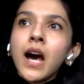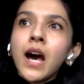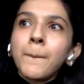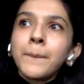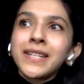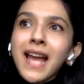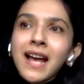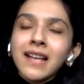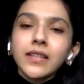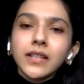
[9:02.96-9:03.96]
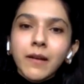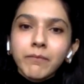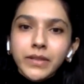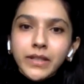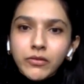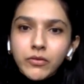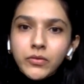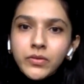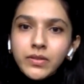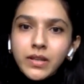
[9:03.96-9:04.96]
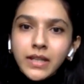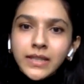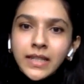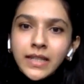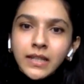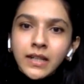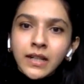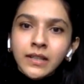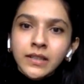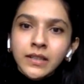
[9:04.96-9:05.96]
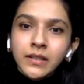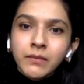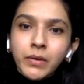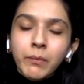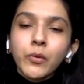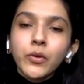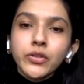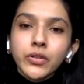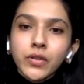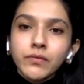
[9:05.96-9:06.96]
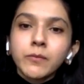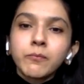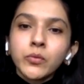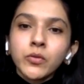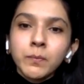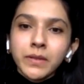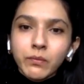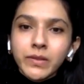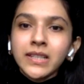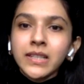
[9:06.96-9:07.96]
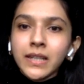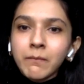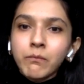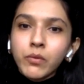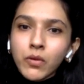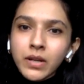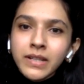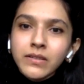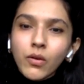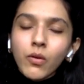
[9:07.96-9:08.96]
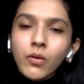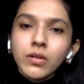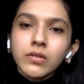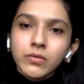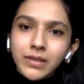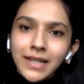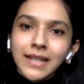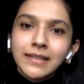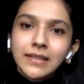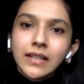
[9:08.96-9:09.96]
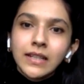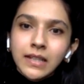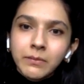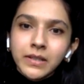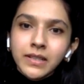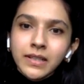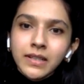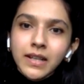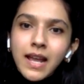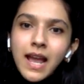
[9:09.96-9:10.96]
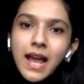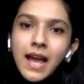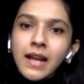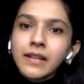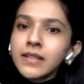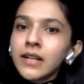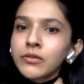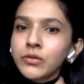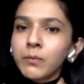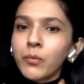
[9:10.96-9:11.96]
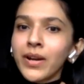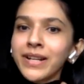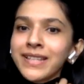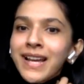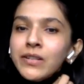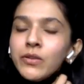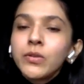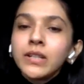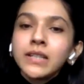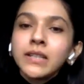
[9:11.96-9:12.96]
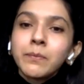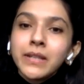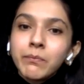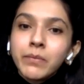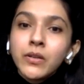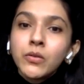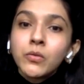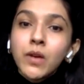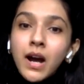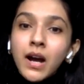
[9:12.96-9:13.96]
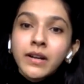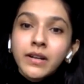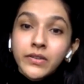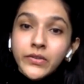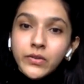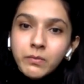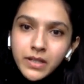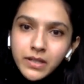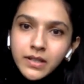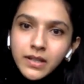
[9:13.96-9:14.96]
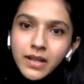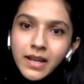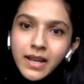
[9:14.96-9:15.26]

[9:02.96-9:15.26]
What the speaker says: But as the company grows, the proportion of the pool between the employees also gets limited, and to the point that only the people who are instrumental